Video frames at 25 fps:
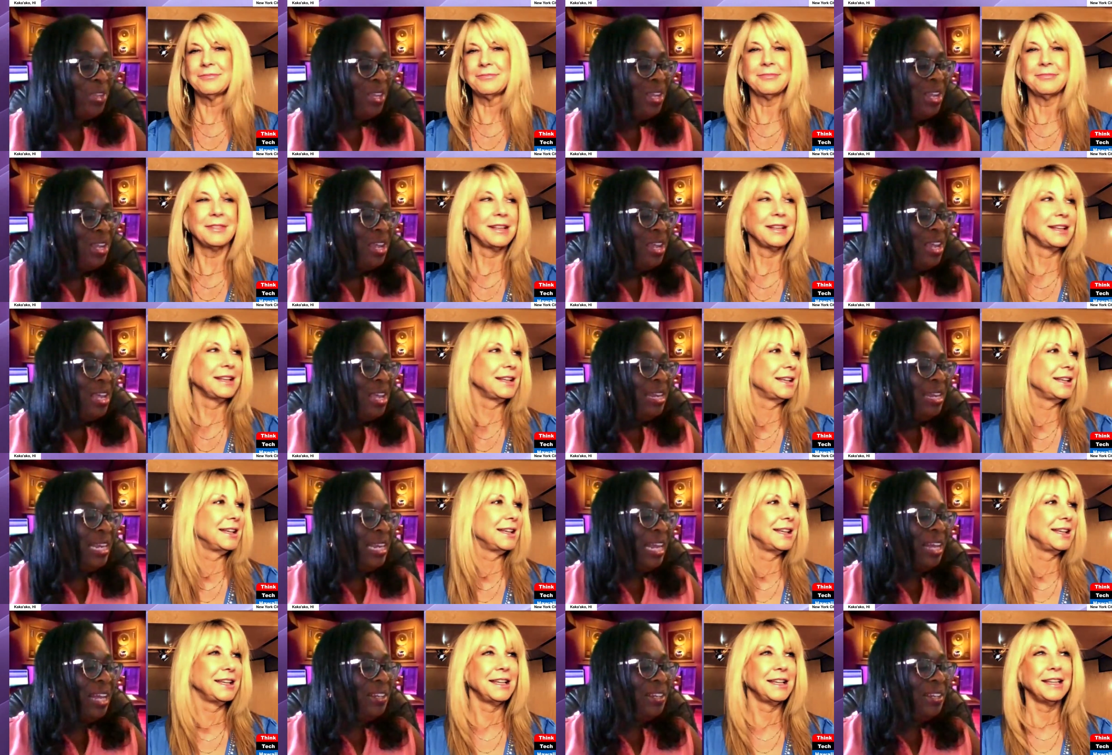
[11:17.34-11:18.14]
Speaker 1: you
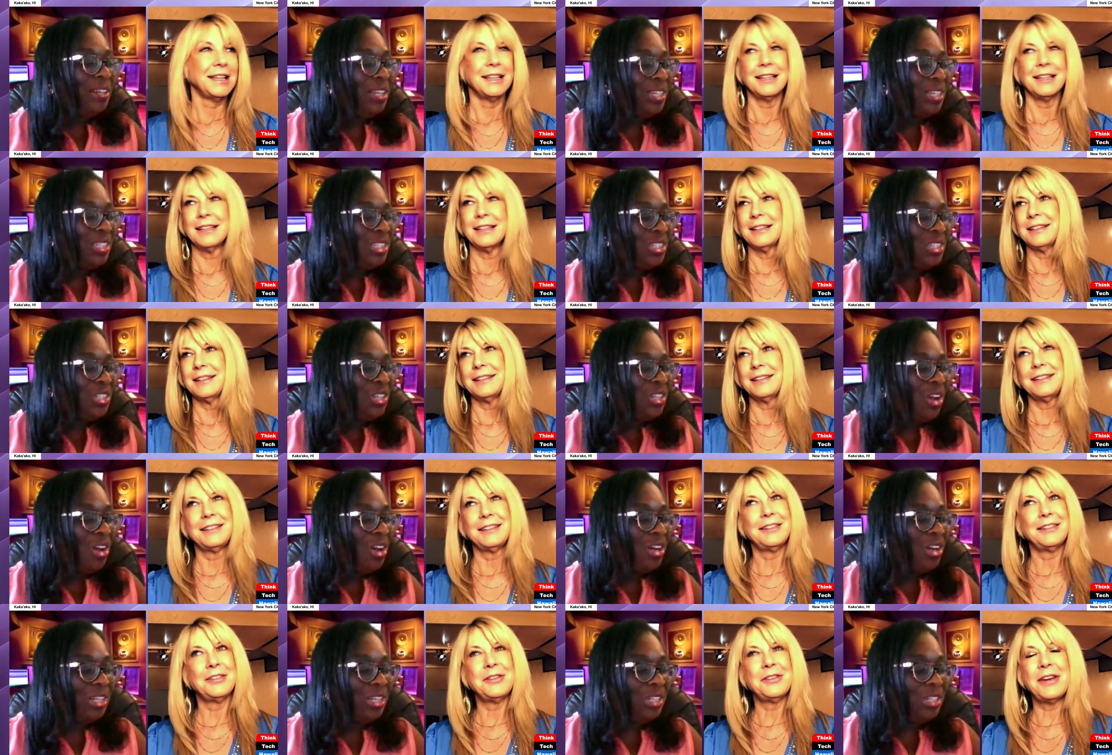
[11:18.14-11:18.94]
never,
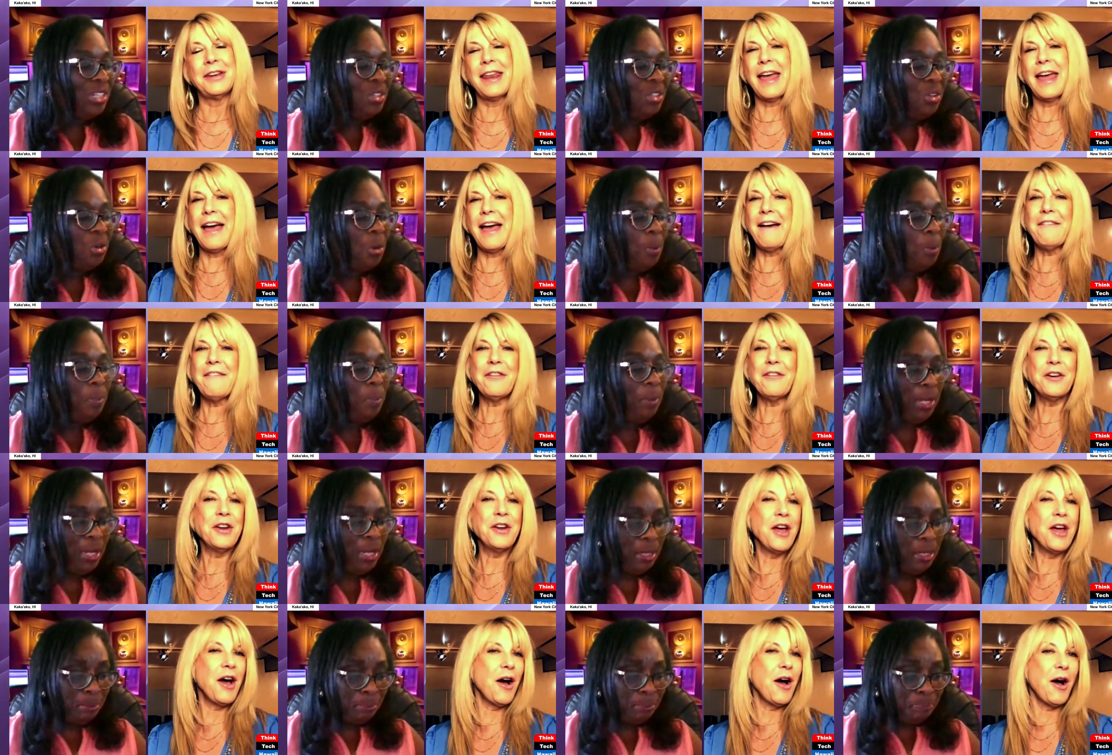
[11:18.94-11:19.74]
never know.
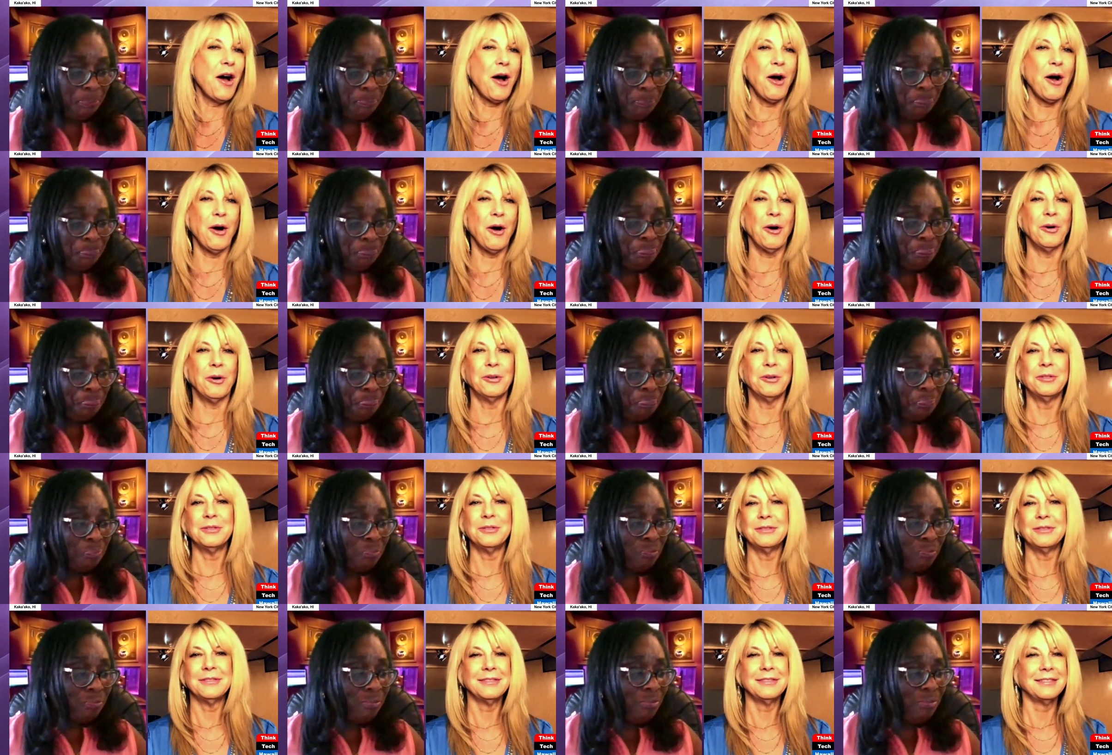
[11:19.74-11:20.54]
Never know. Now let's talk
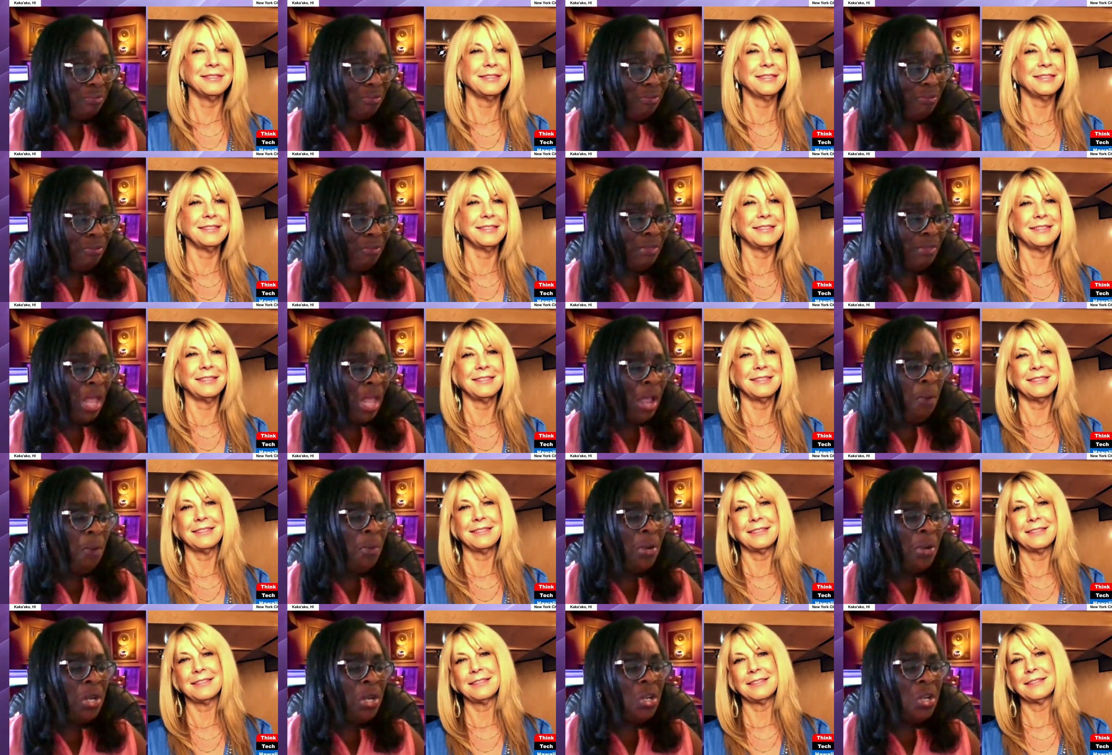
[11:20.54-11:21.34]
a little bit.
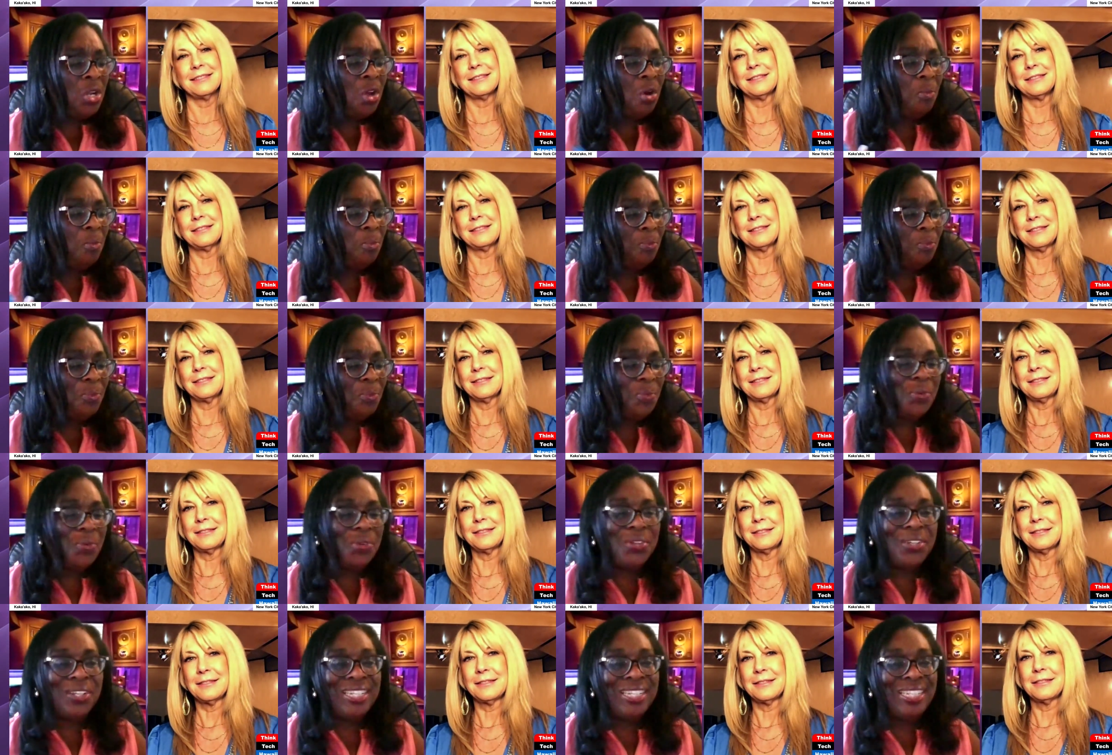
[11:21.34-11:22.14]
I want to.
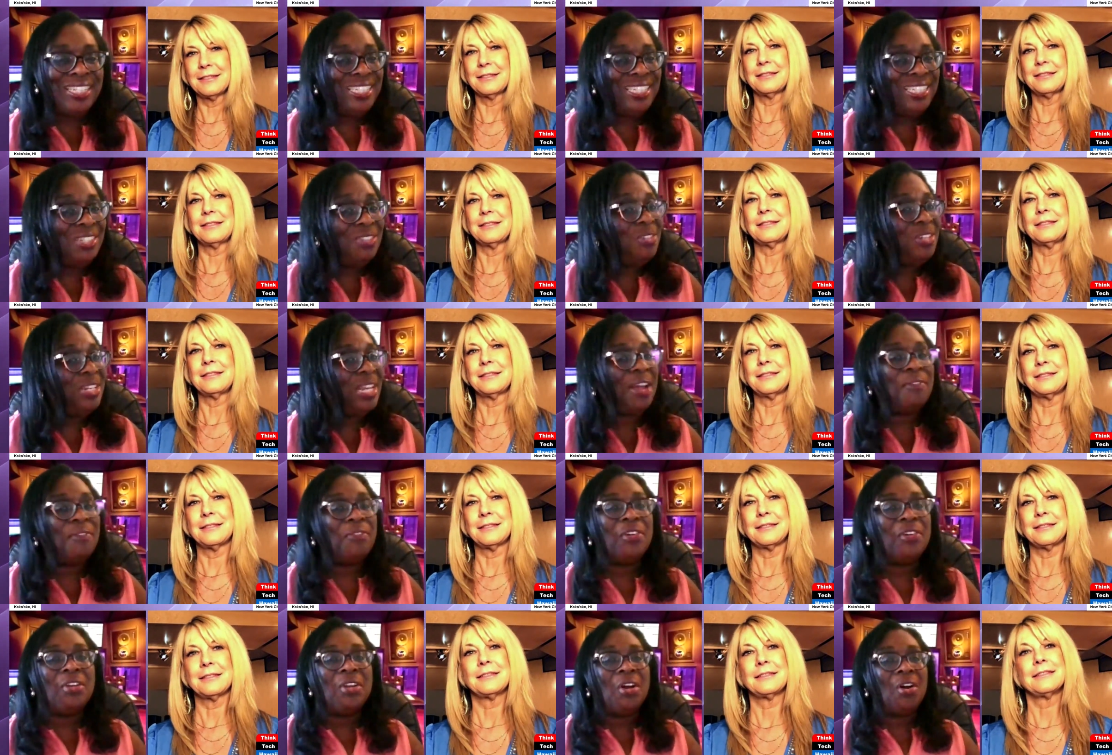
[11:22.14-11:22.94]
You never
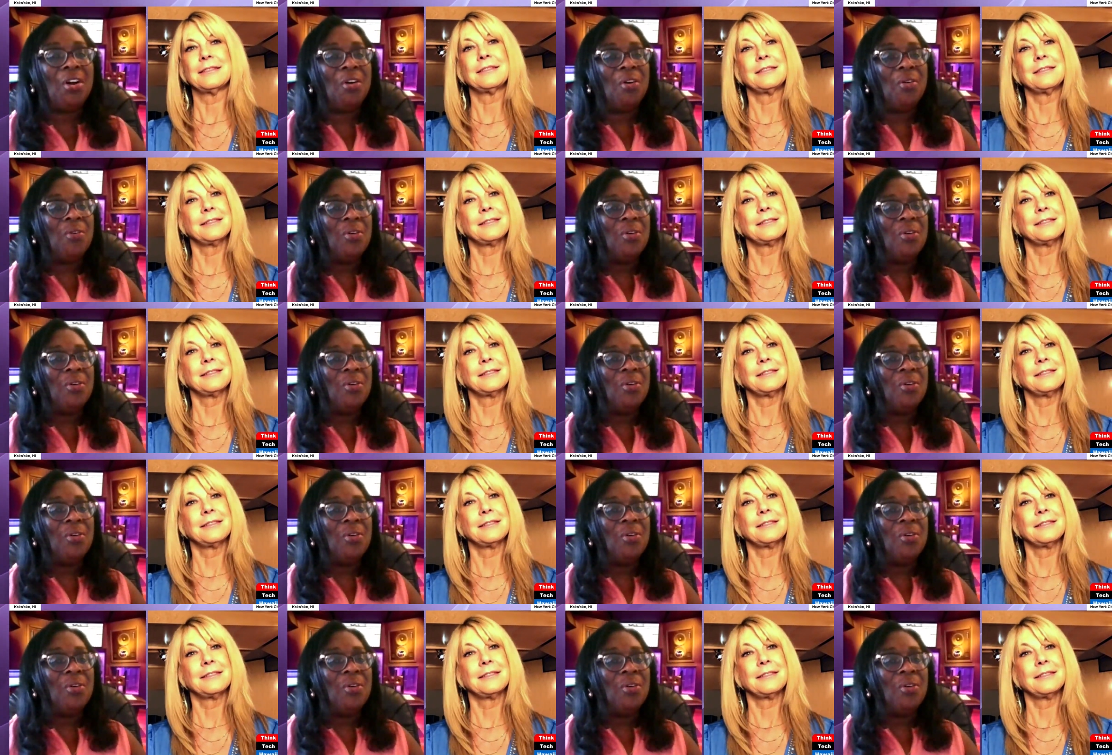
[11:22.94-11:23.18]
know.